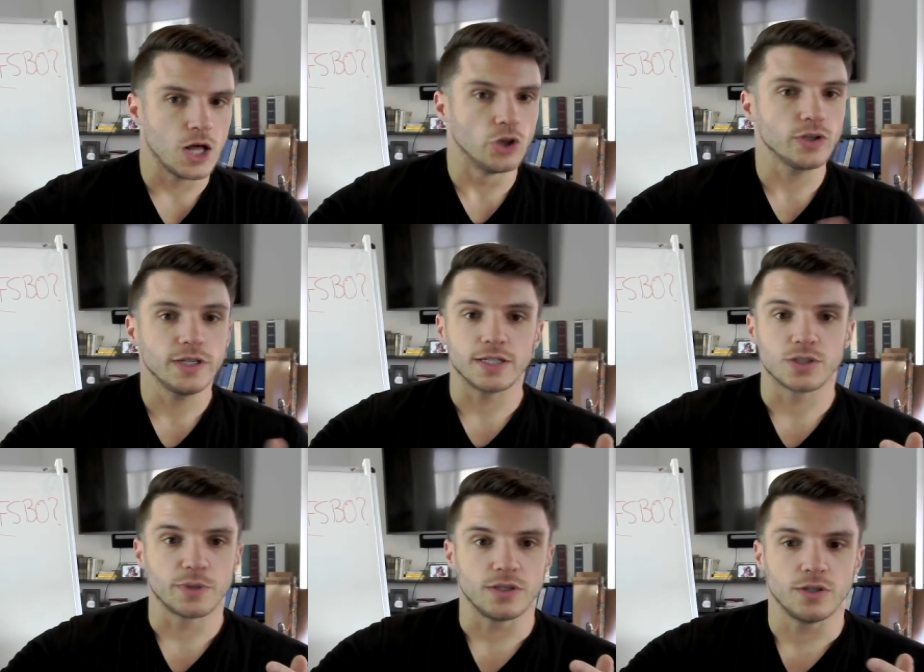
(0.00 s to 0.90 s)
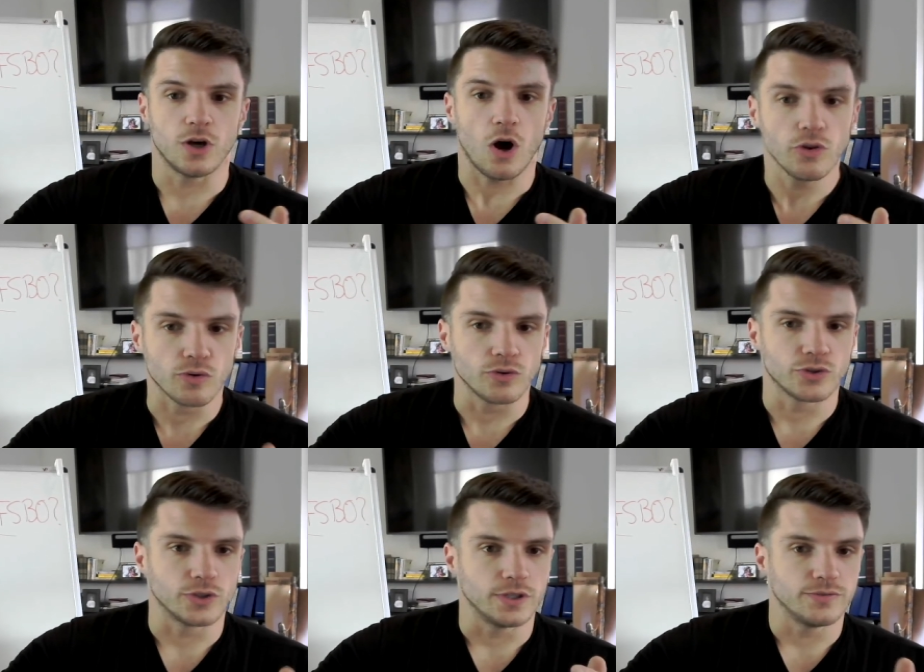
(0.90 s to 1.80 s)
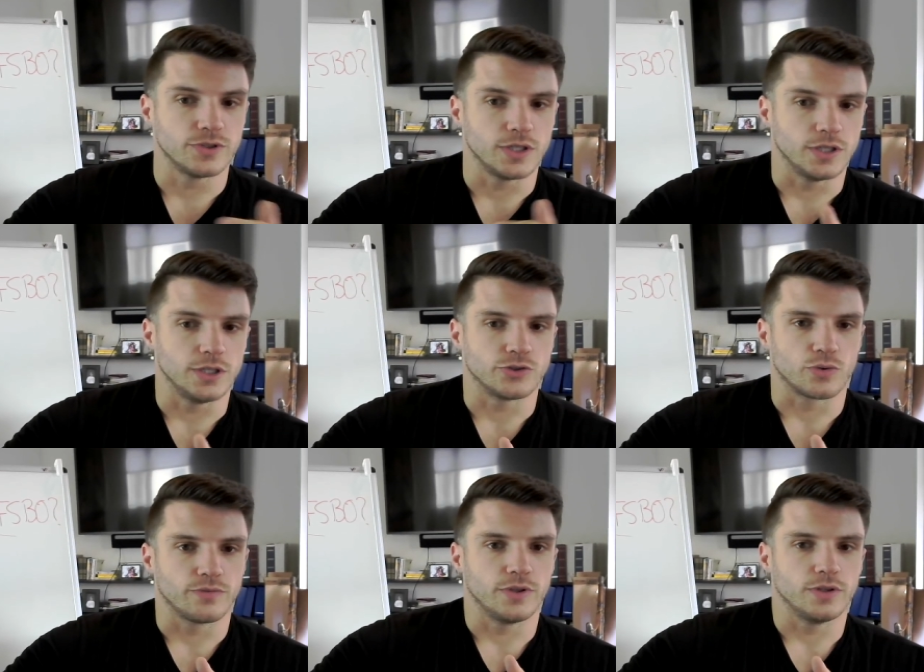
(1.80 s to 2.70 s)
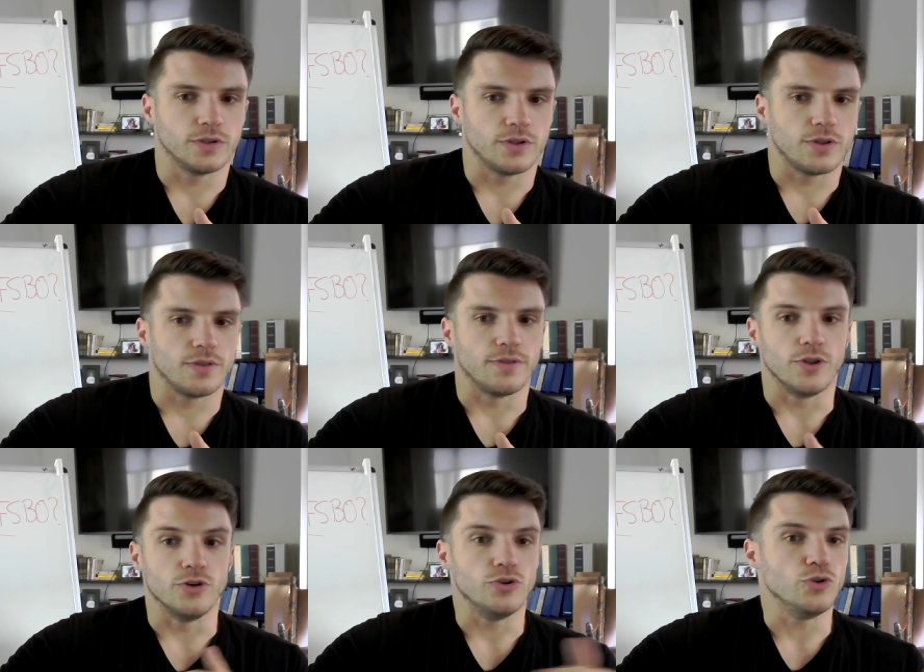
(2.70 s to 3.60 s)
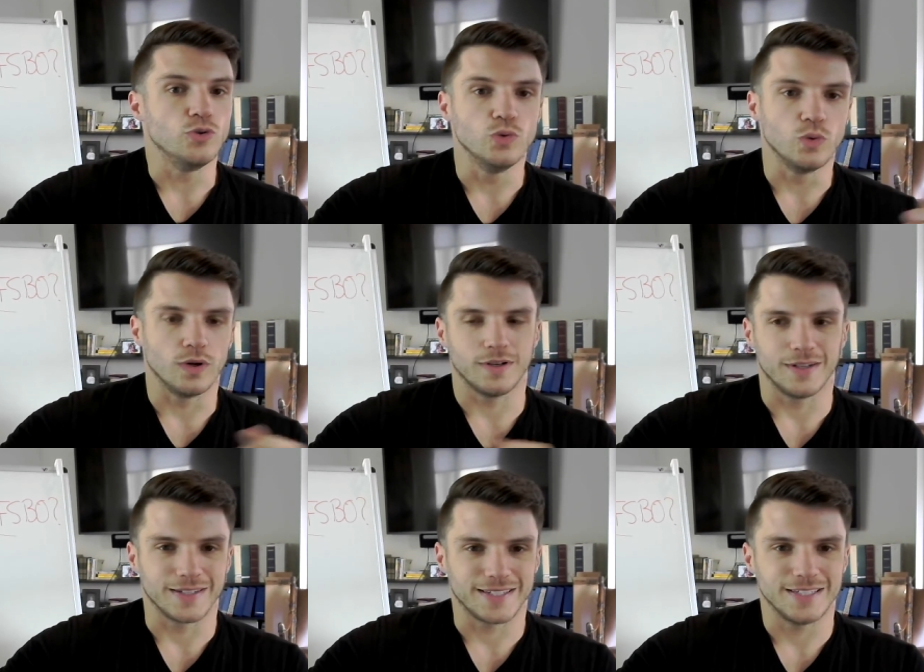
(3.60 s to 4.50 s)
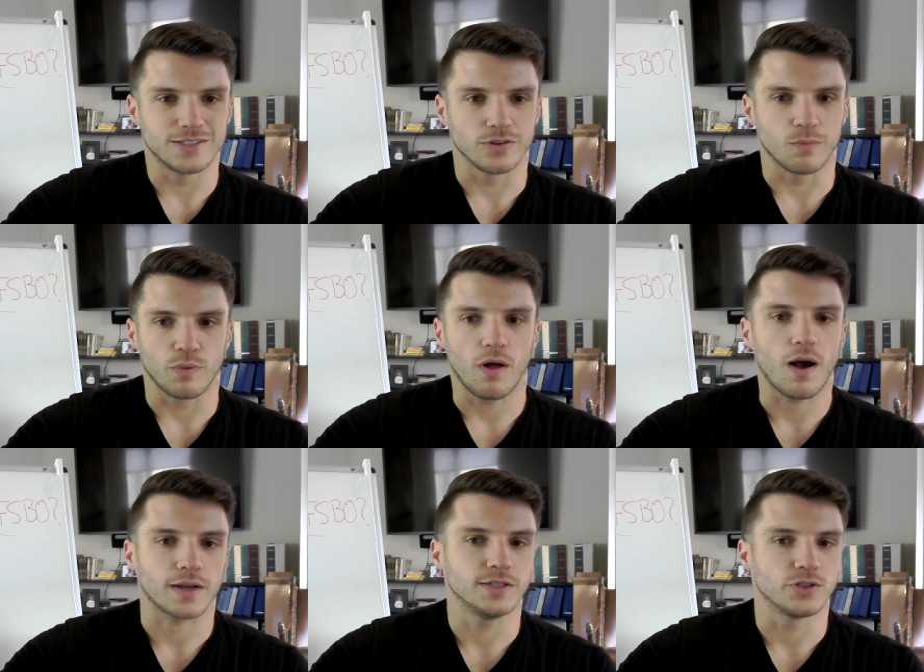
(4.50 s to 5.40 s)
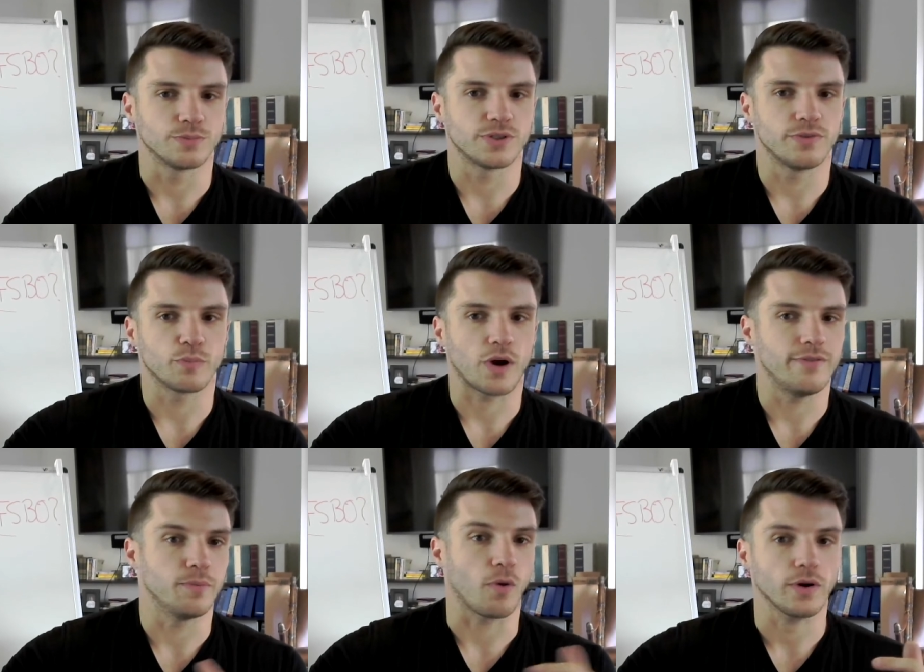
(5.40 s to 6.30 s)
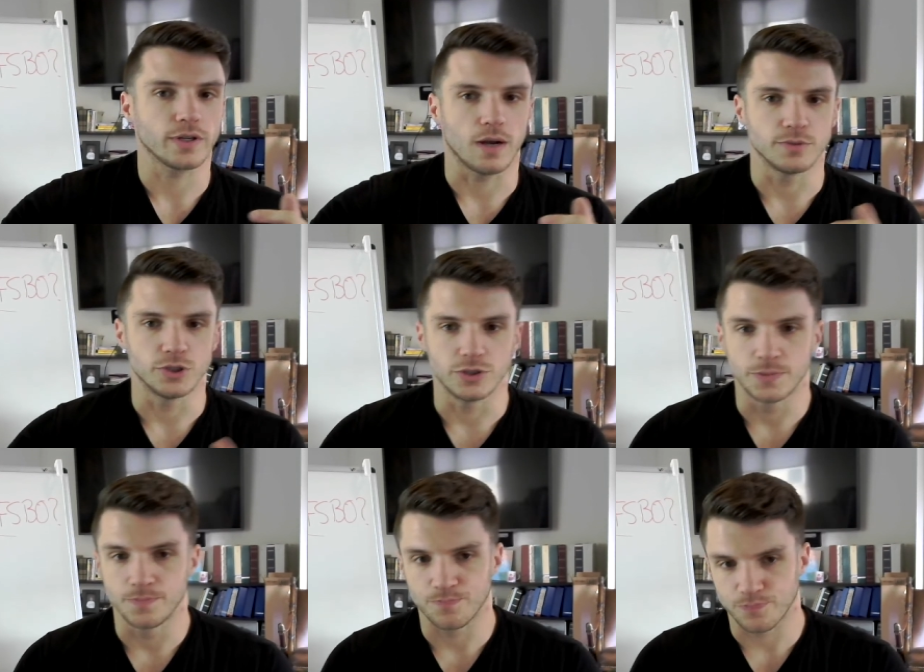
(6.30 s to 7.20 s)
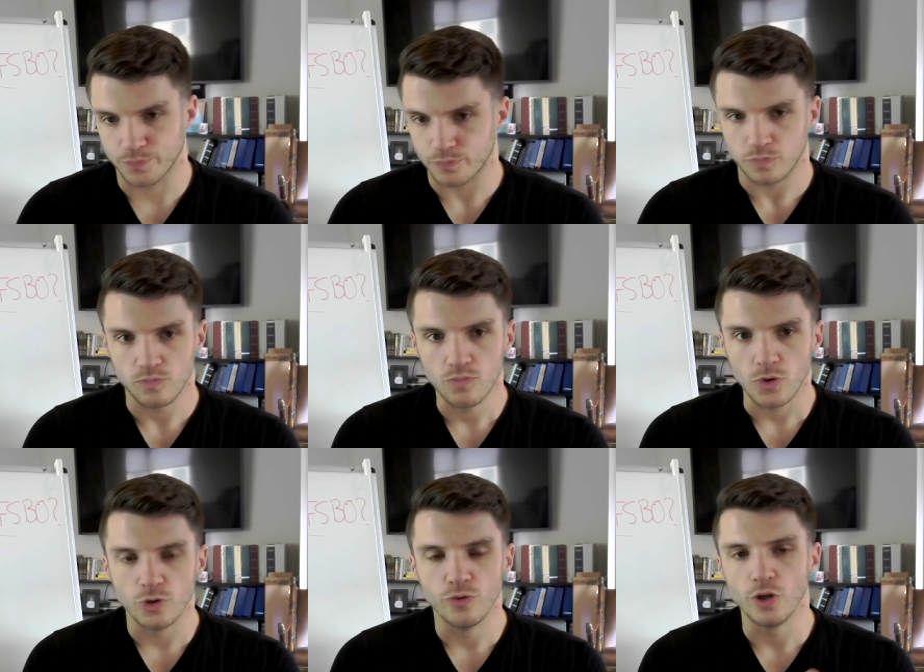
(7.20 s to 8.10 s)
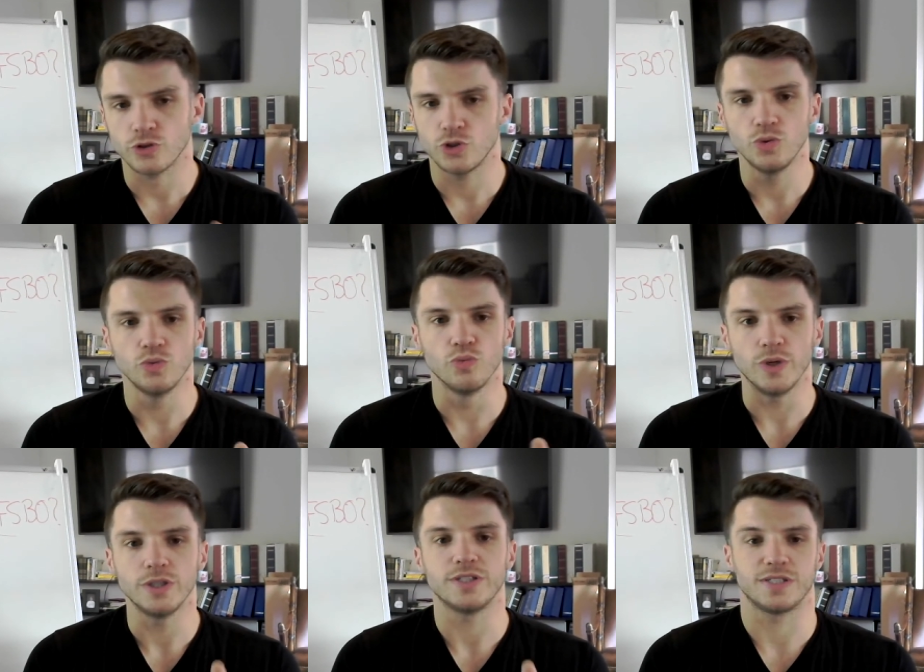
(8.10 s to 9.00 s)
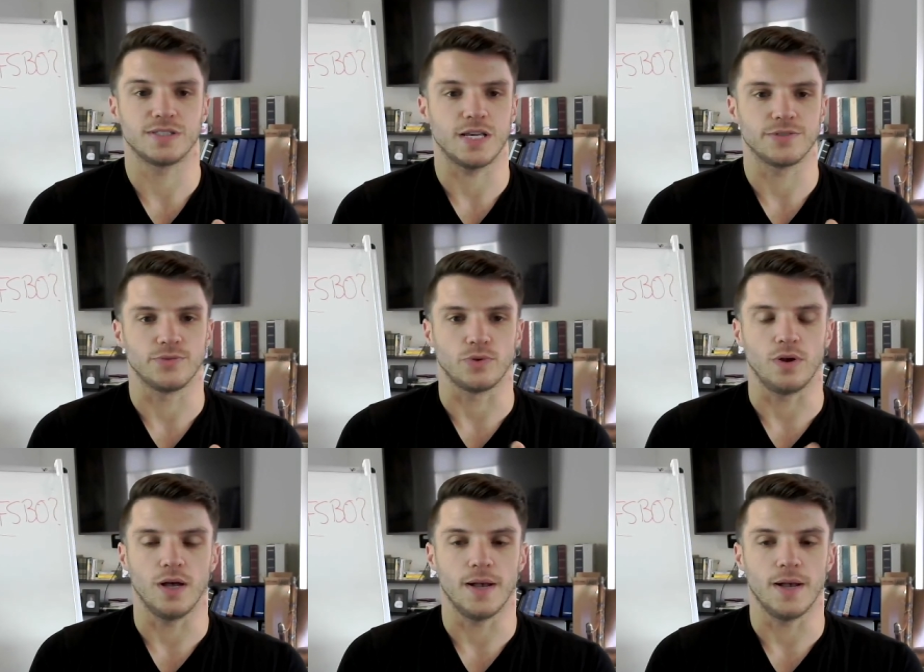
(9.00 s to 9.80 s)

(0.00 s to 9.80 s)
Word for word: Looking at some of the other alternatives in, in sort of the, the new uh, kids on the block in terms of the private market options, you've got two really successful um,